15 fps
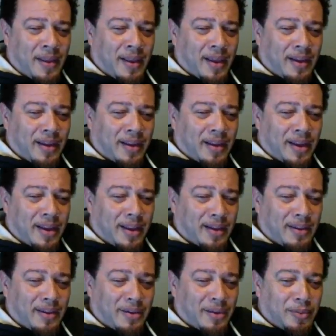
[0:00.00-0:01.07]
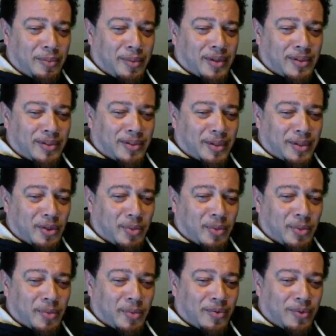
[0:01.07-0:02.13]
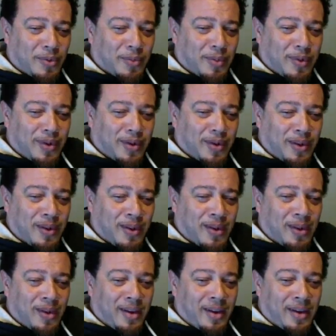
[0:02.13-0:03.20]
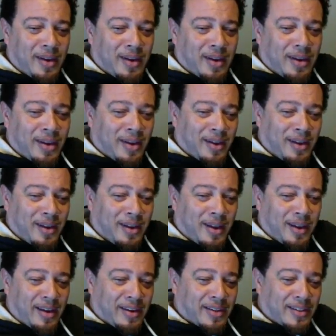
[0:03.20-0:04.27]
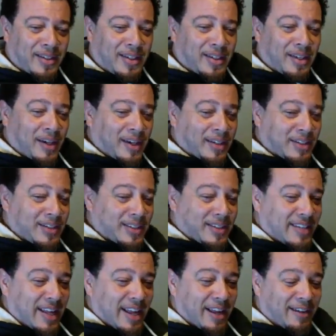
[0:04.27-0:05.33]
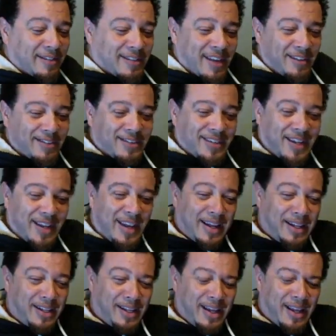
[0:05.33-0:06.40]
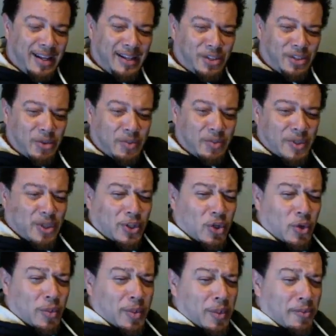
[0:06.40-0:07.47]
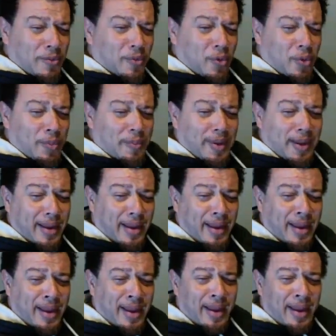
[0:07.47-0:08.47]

Any too much aluminum for me? This is Dave. Dave saying, any too much aluminum for me.